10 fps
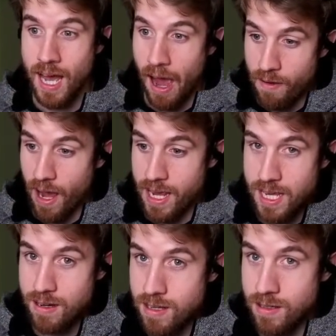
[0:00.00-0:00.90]
I
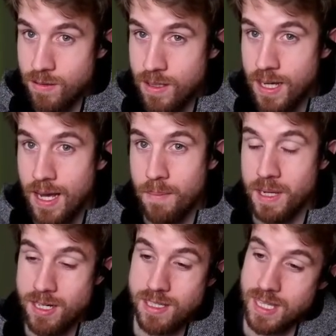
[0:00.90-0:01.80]
hear you,
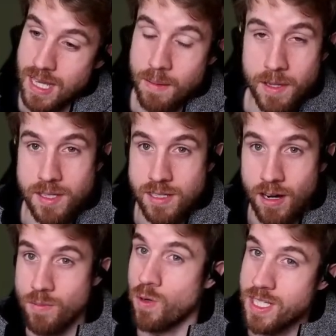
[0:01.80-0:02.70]
but here's the thing about this
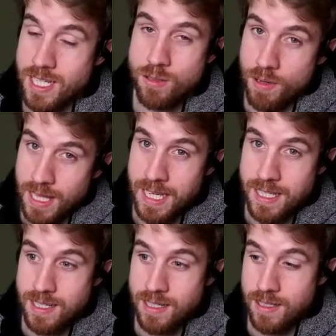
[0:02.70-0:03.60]
card. Once it's
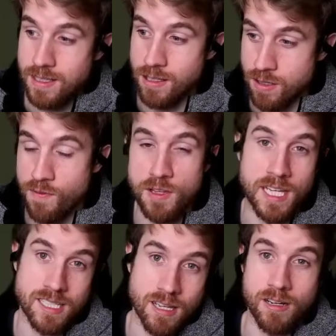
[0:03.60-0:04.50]
released, there's a few
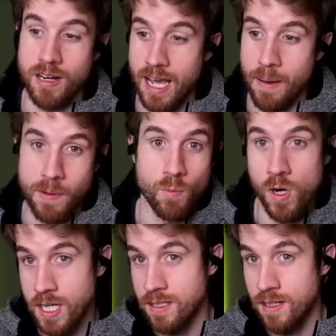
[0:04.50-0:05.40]
things that are going to happen.
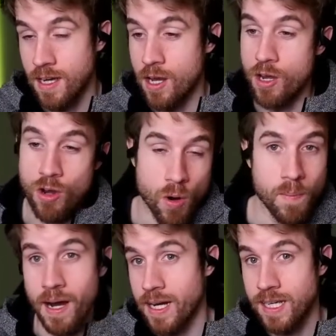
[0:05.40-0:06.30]
One,
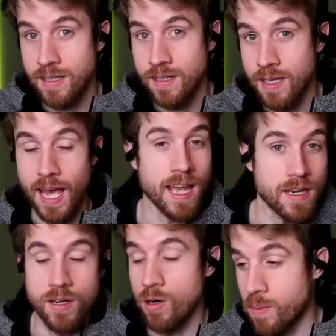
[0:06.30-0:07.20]
nobody's
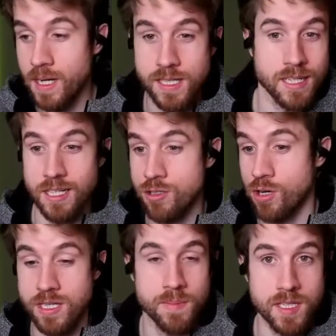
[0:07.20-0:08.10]
going to
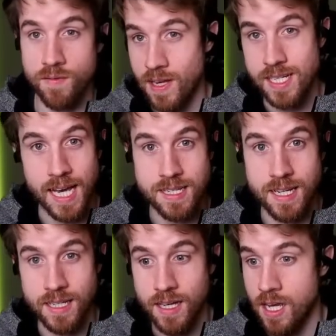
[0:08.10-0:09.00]
trust Mr.
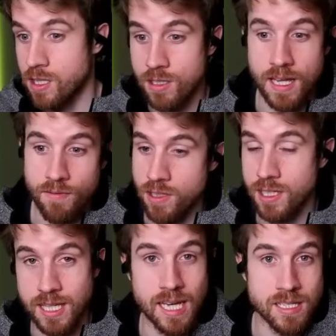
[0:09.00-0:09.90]
Fantastic. You'll never
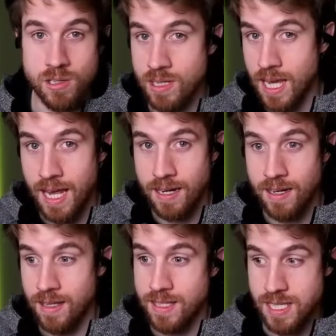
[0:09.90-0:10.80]
look at that dude again
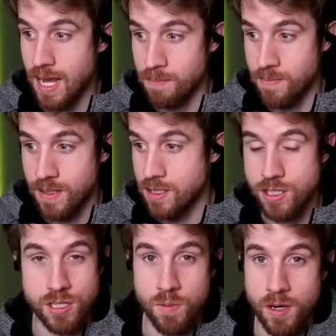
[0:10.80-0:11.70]
the same. You
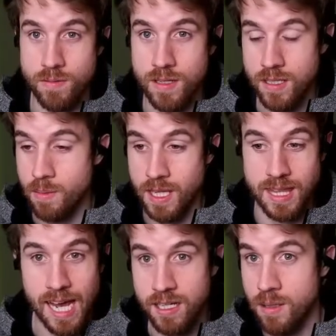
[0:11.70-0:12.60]
just won't. You'll be like,
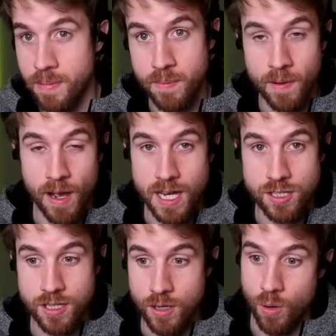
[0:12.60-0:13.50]
that could be
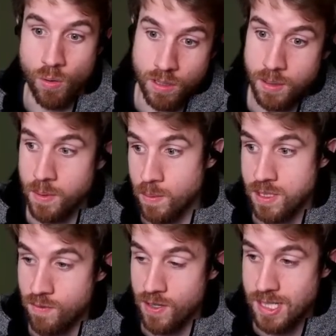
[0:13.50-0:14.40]
Mirage. Or it could be
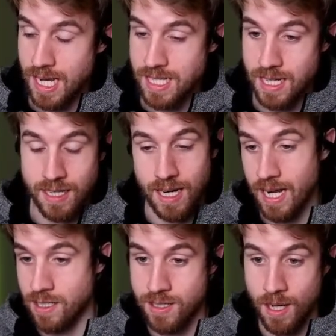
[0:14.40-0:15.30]
Mr. Fantastic.
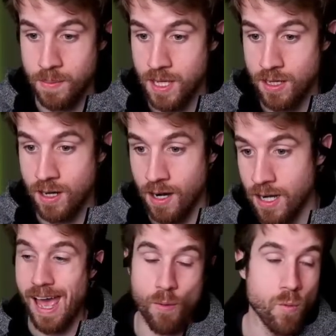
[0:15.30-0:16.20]
I just got to be on guard.
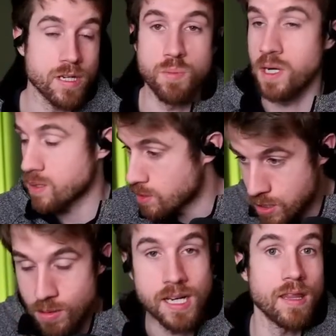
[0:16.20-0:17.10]
Which brings me
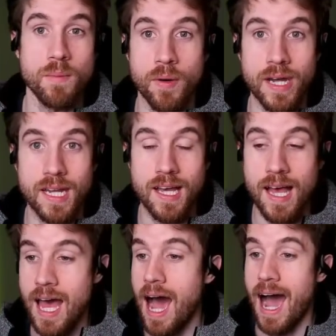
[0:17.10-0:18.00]
to another point.
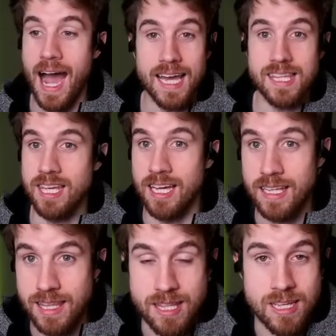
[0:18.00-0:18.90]
I
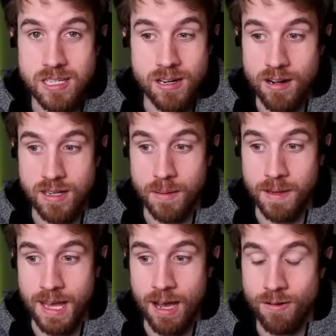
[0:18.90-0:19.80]
think that this card
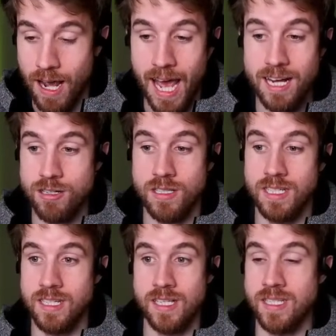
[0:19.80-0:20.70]
coming out
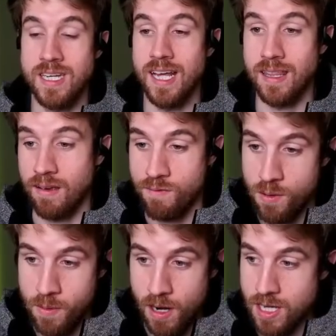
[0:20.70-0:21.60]
actually does nothing for
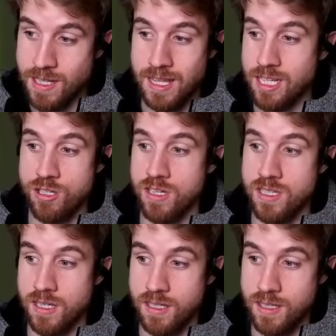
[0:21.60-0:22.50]
Mirage. I think
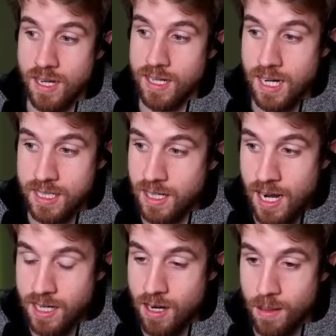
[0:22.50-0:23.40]
she's
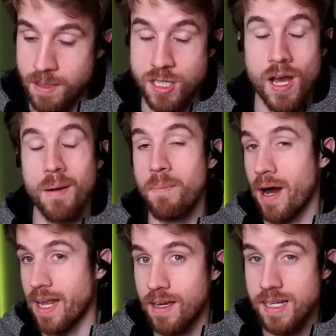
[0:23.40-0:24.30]
kind of garbage.
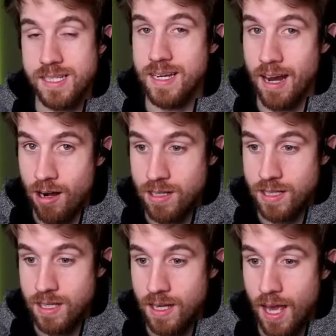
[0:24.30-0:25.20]
But it's
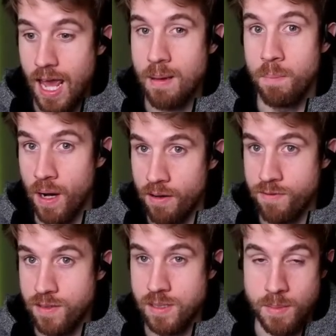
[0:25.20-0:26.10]
inherently a
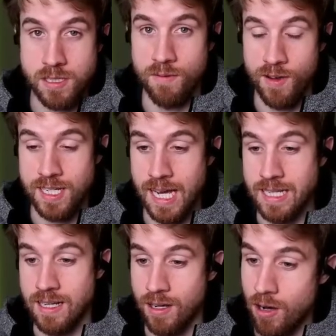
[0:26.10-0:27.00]
buff to Mr.
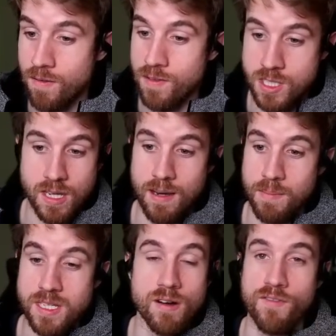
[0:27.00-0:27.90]
Fantastic. All of a sudden,
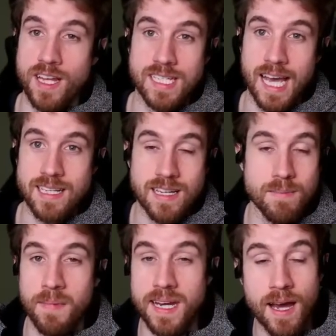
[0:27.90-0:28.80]
Mr.
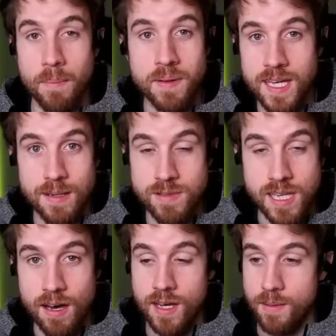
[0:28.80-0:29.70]
Fantastic might not be
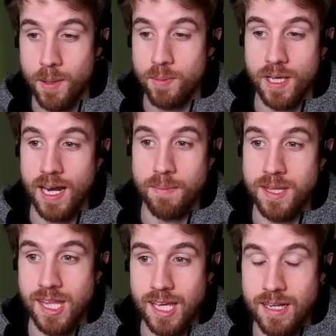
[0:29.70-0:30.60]
himself. People got to be
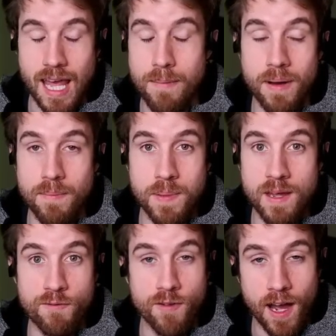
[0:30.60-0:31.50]
thinking that might be
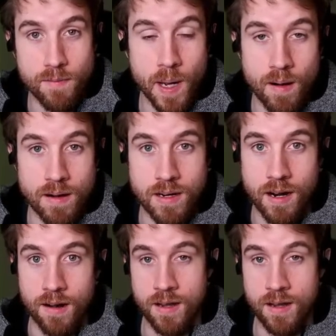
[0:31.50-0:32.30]
a 5 power card.